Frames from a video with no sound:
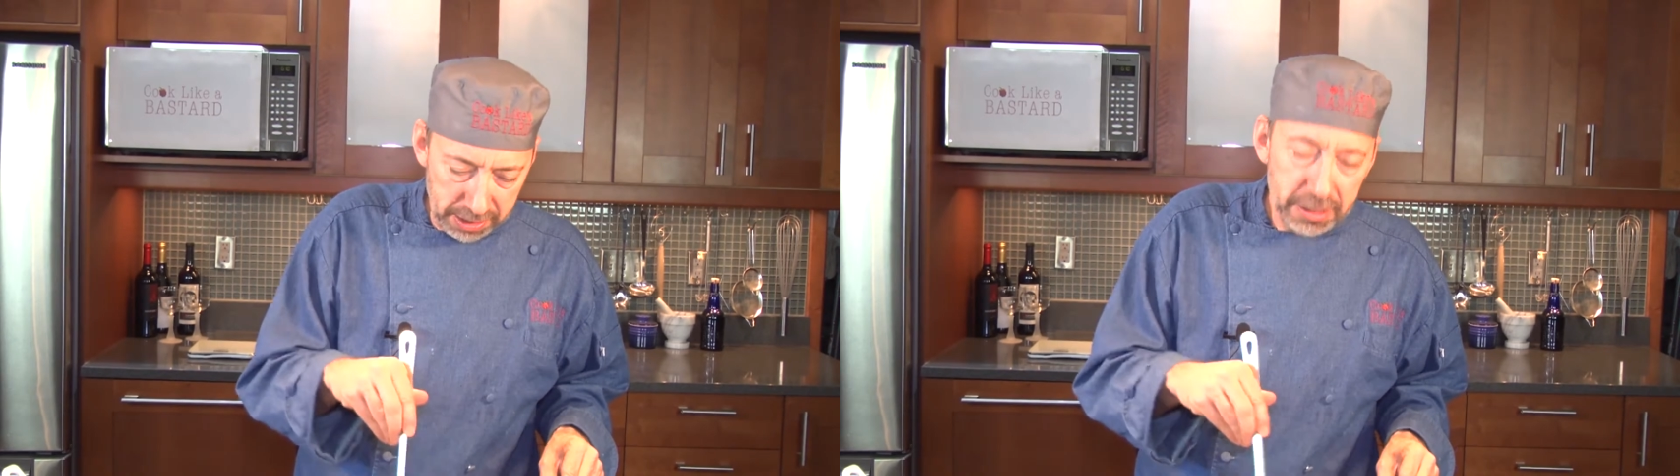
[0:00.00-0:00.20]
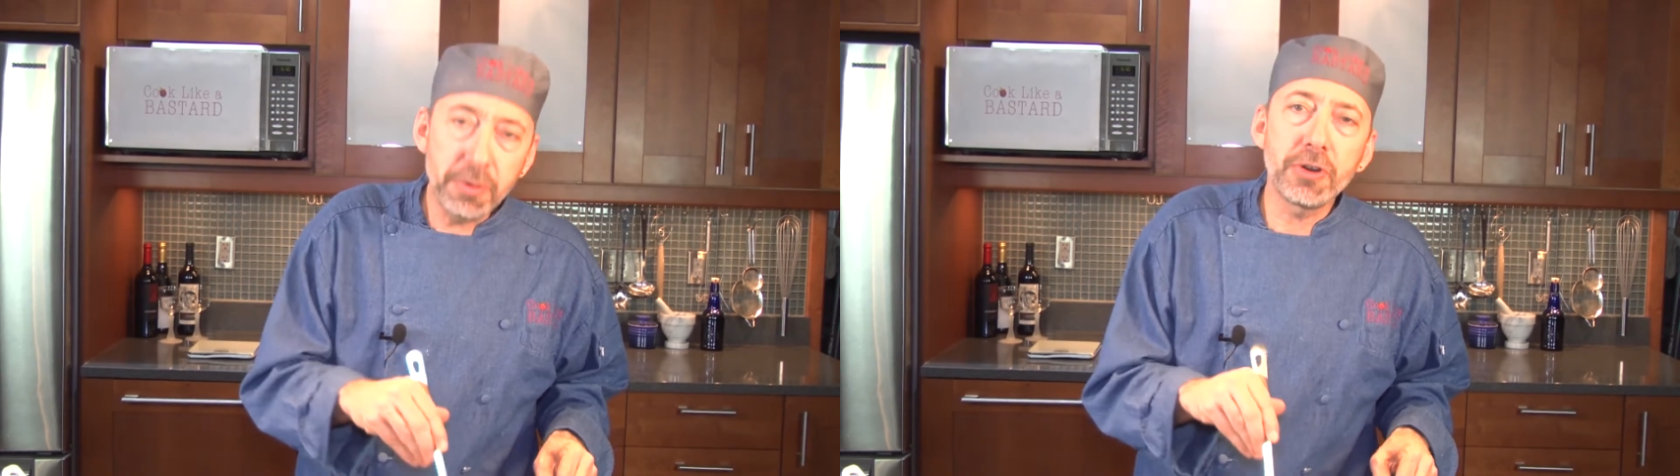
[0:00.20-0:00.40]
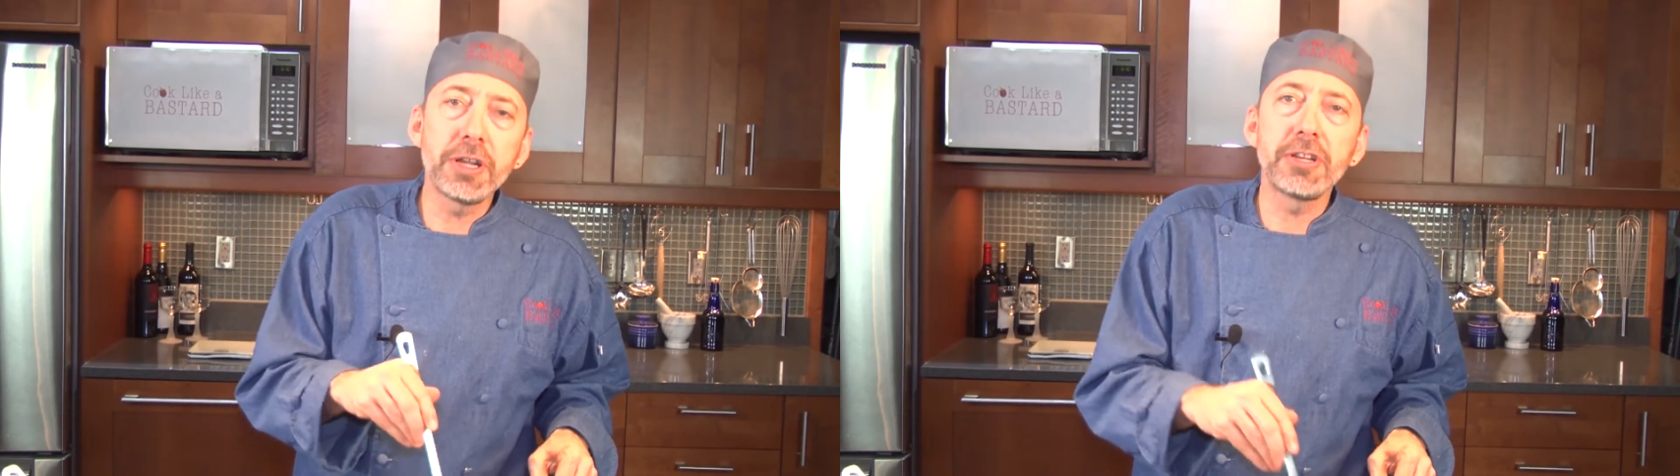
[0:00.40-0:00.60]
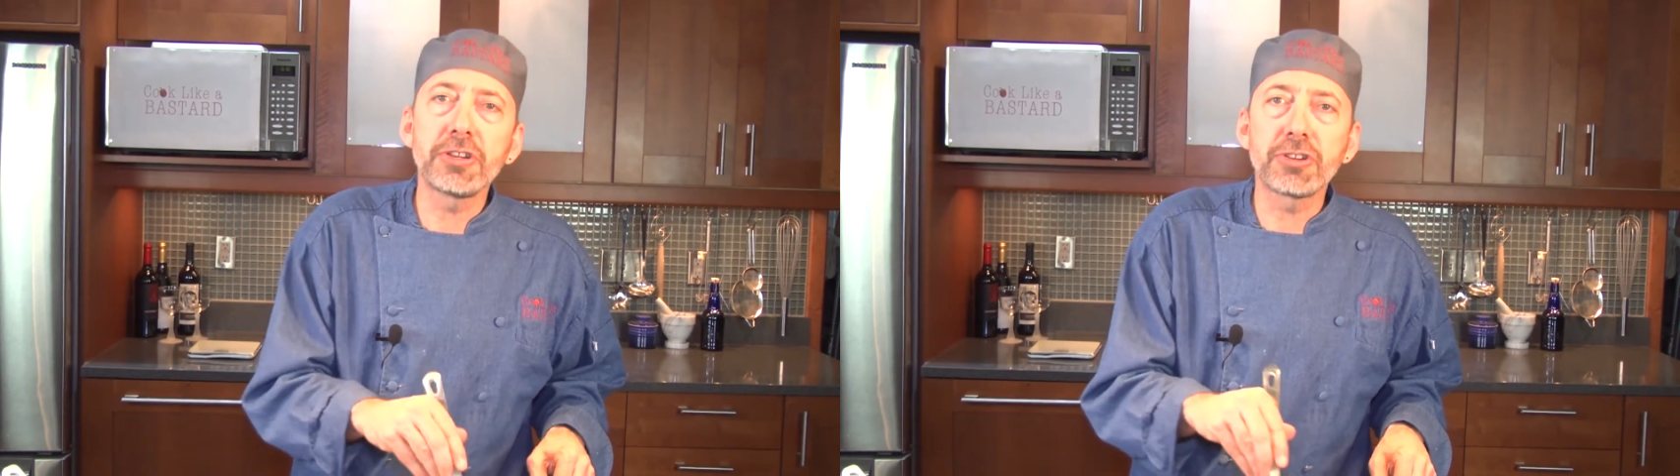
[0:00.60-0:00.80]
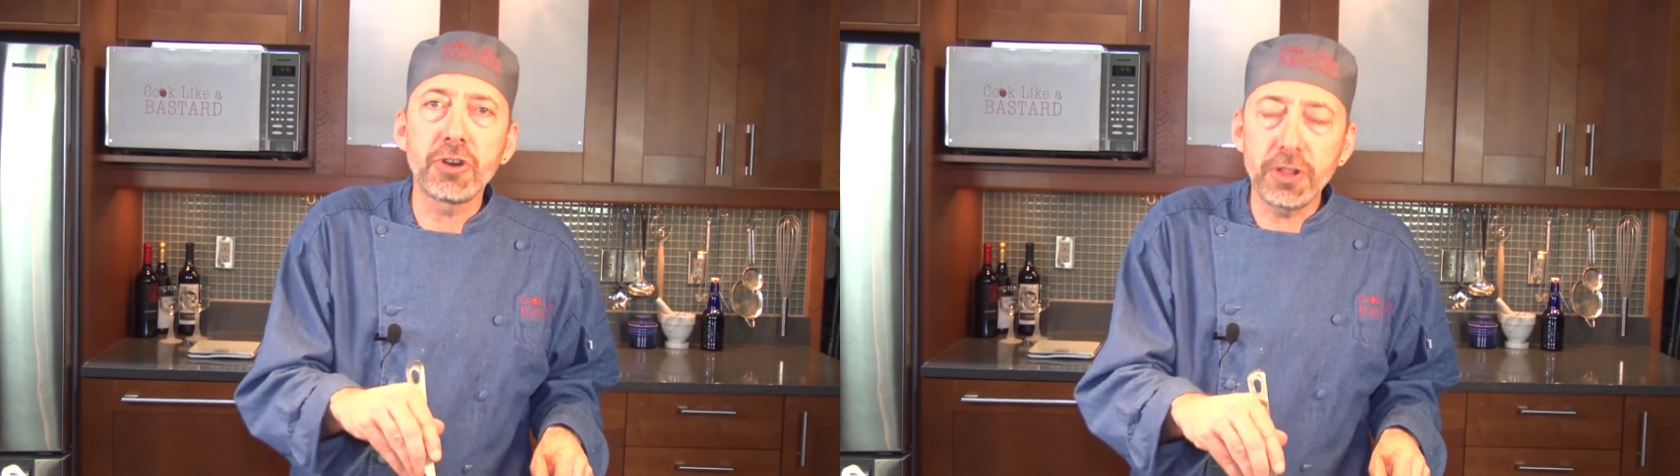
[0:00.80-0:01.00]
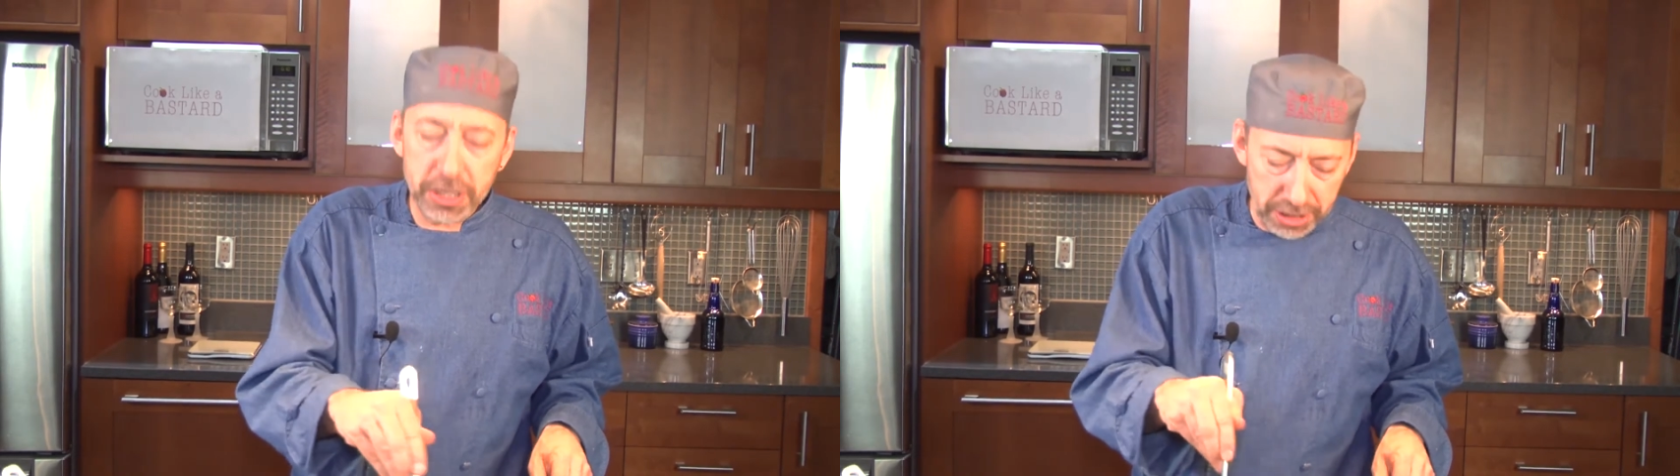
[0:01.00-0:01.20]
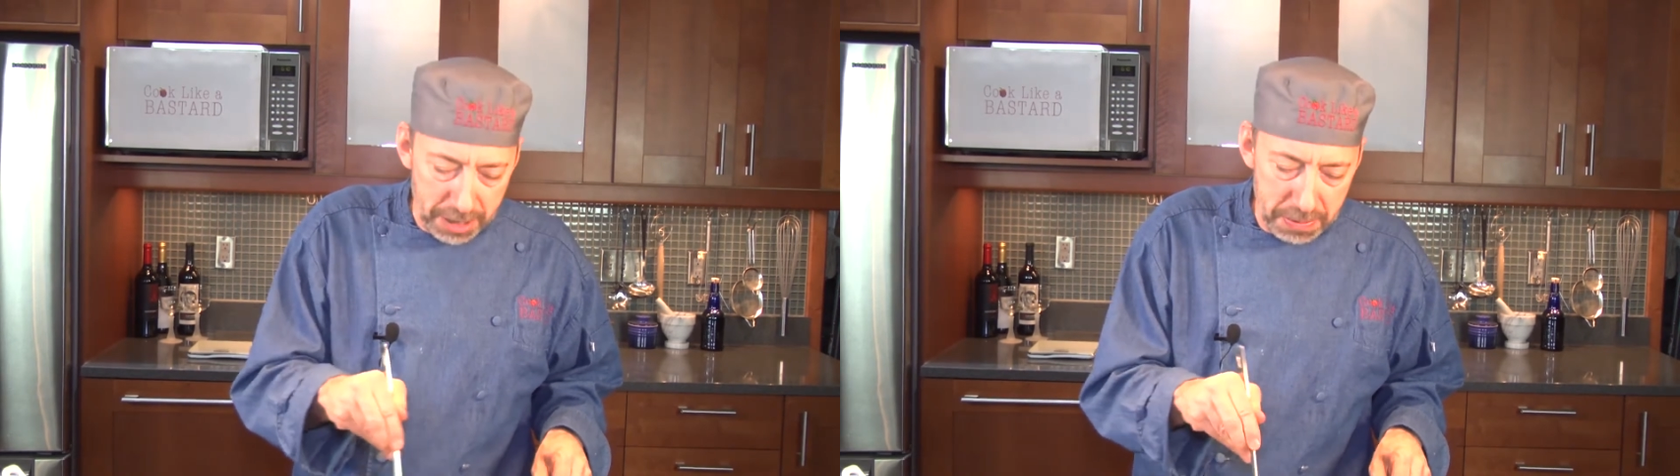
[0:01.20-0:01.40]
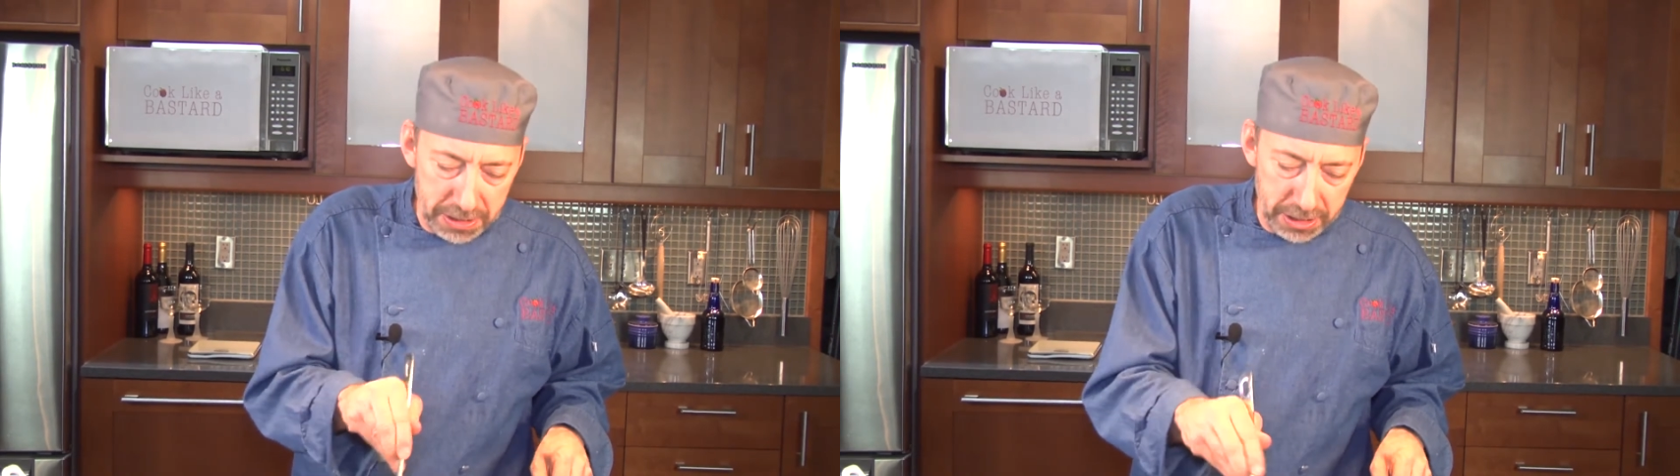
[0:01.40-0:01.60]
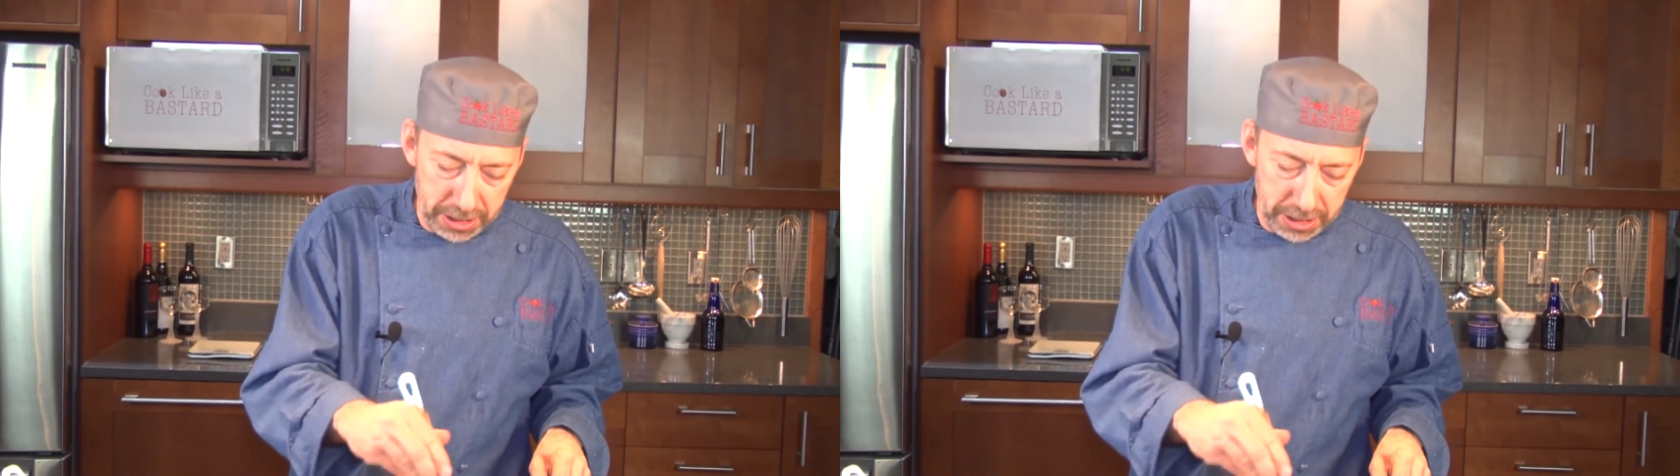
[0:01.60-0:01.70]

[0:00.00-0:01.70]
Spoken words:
Then we're going to just stir these up until